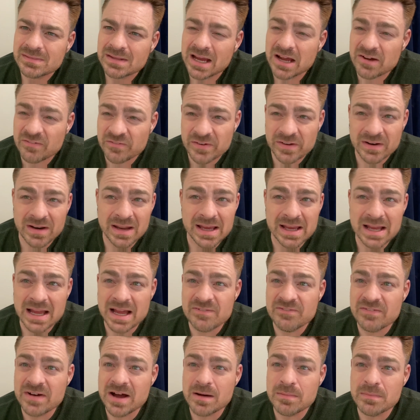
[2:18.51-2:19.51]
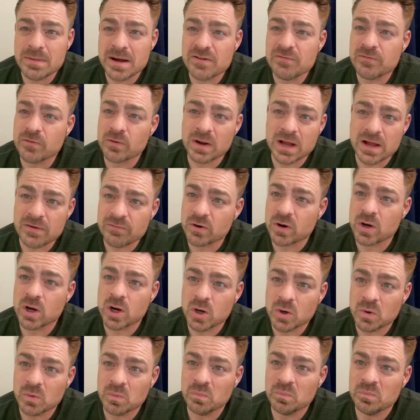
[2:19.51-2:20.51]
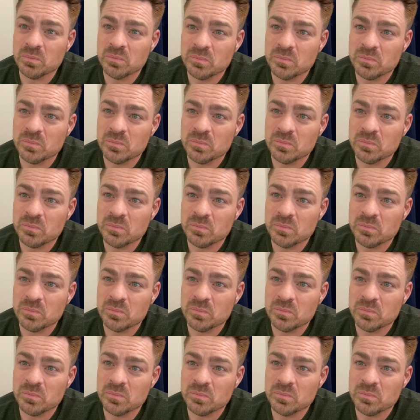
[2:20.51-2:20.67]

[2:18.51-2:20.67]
I feel like I found my forever home.